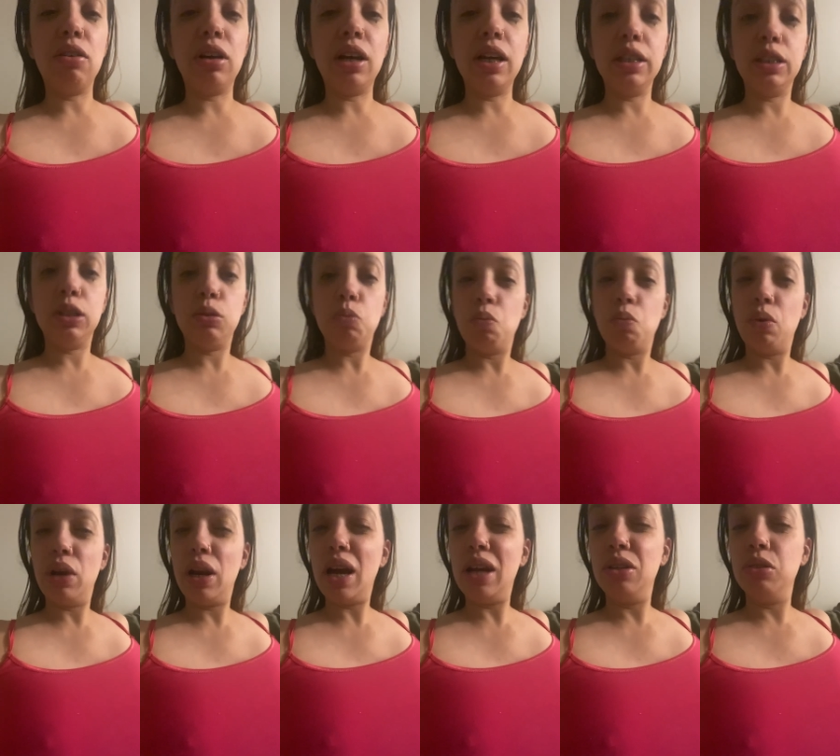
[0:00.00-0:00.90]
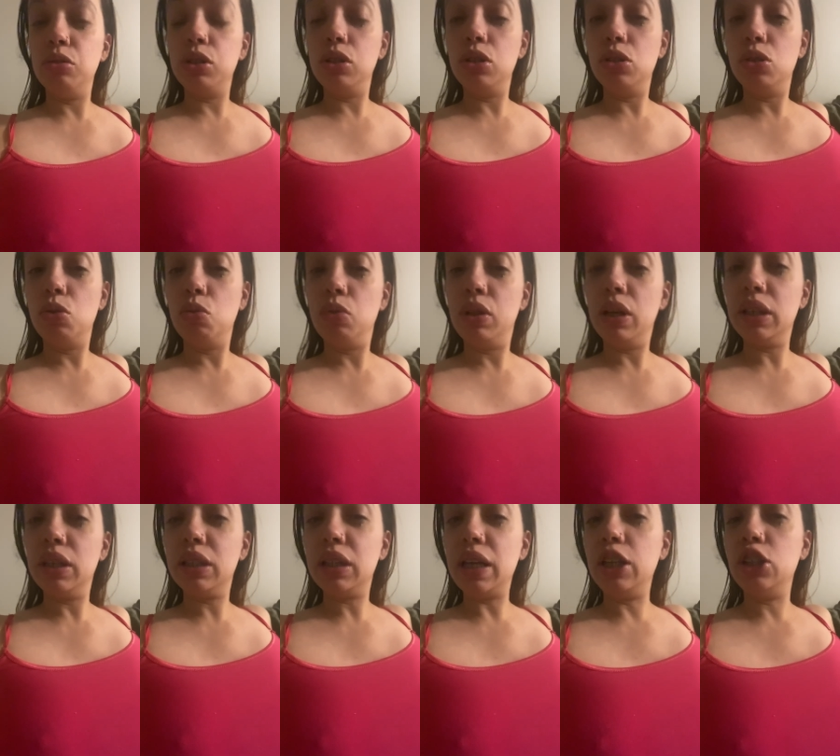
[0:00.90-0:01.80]
Because when I used to do
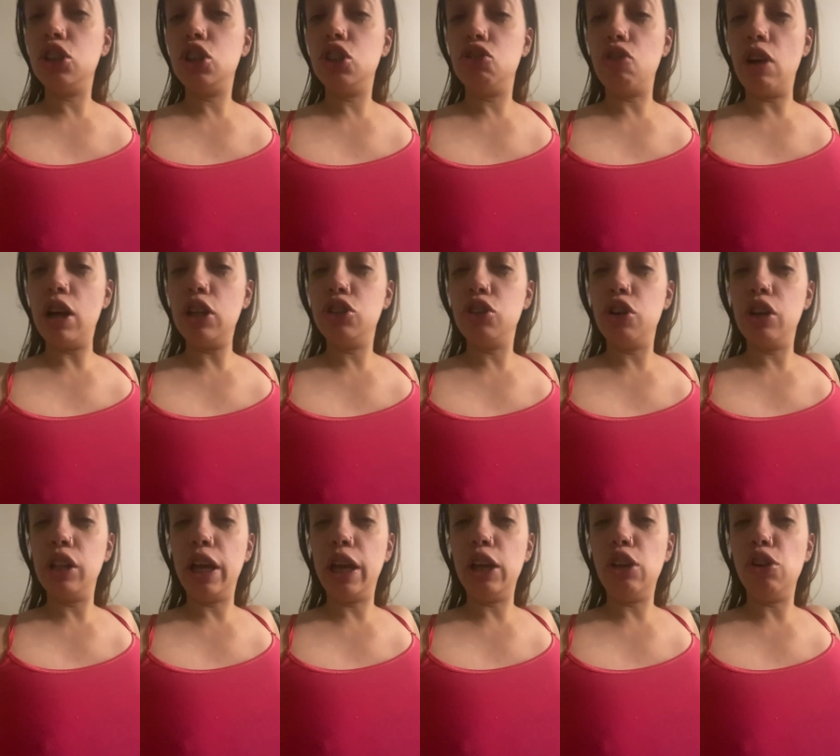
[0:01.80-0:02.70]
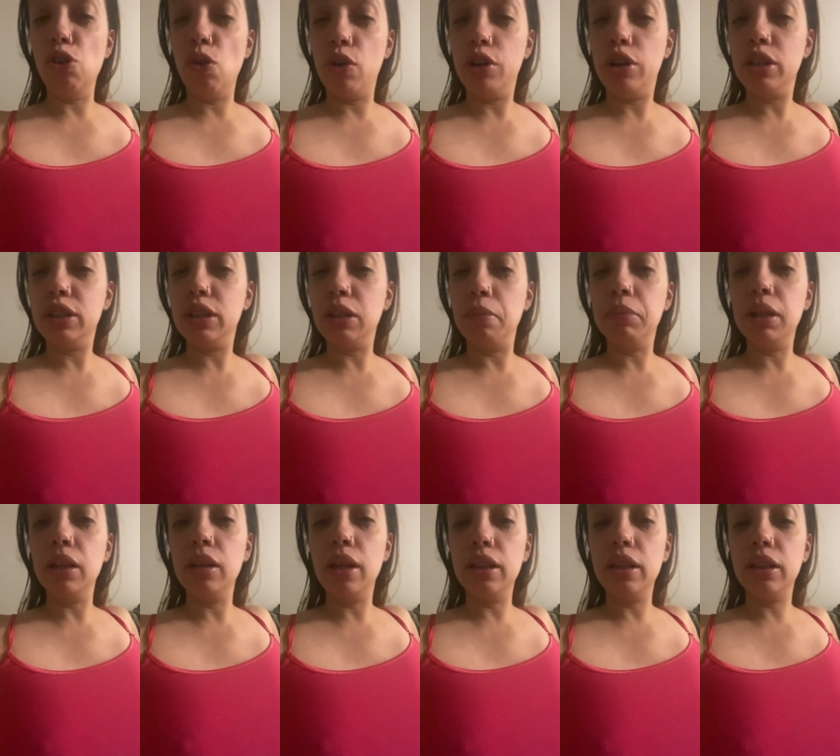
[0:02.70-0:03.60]
this, like stretch or like yawn or
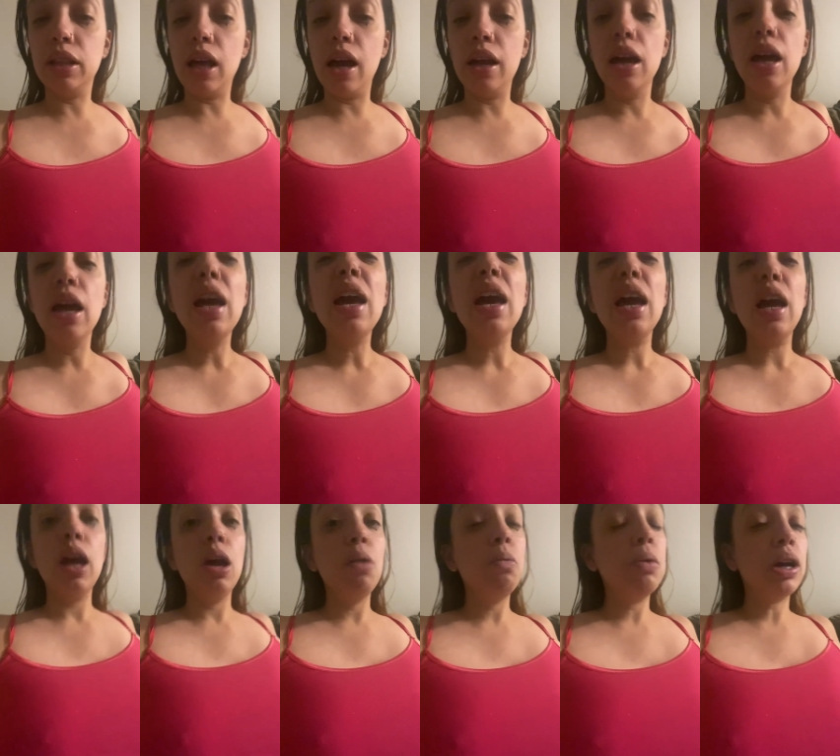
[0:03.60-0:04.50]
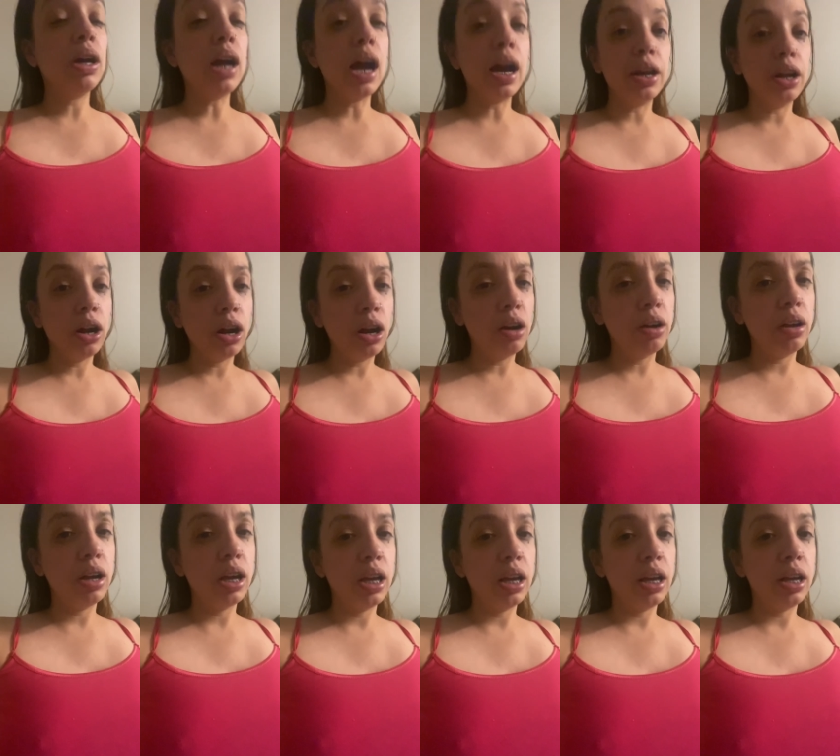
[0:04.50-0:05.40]
something like that, it would kind of
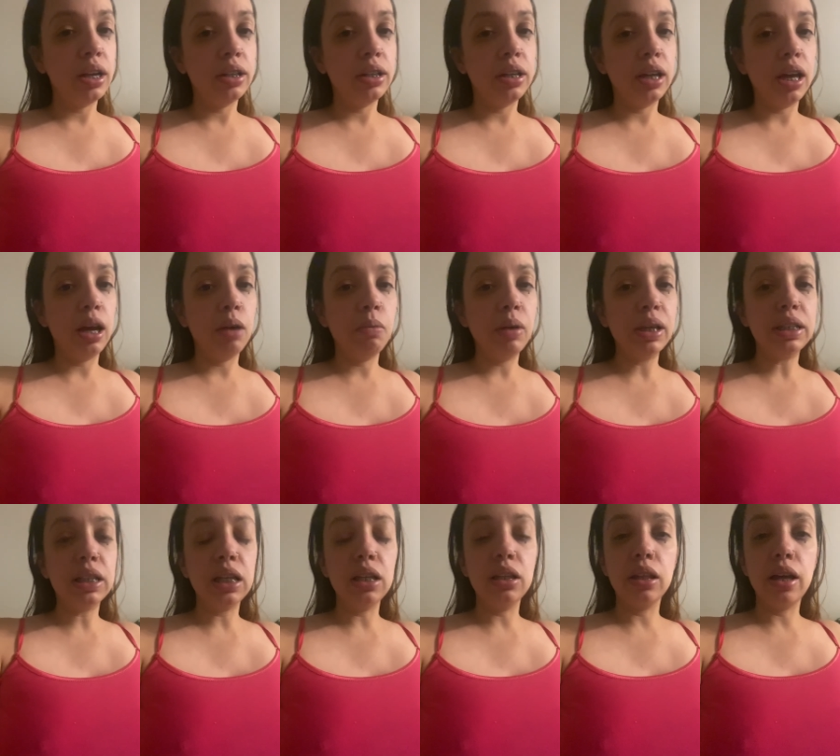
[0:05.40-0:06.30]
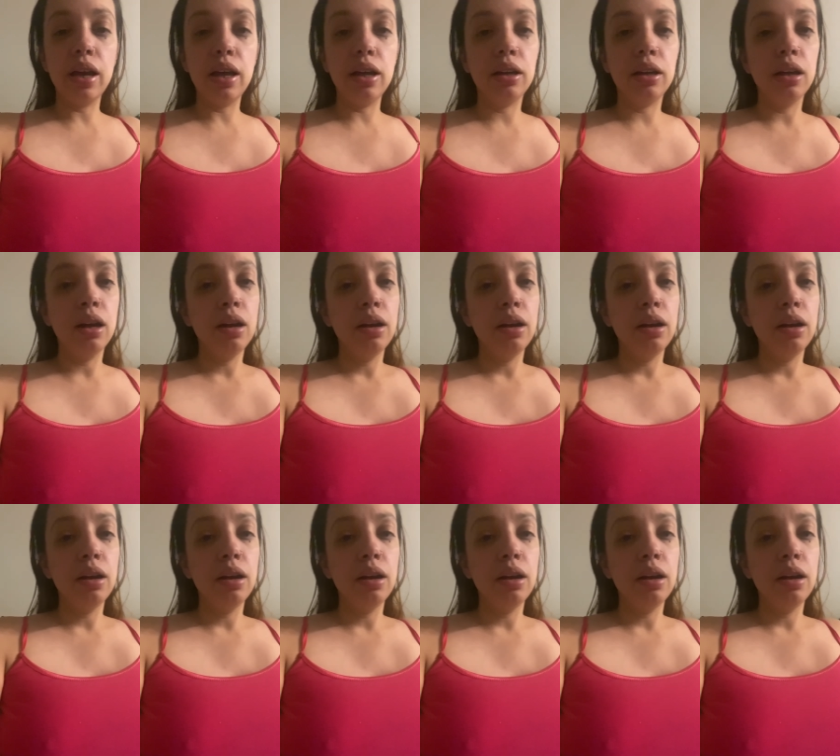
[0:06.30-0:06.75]
hurt. And it wasn't like,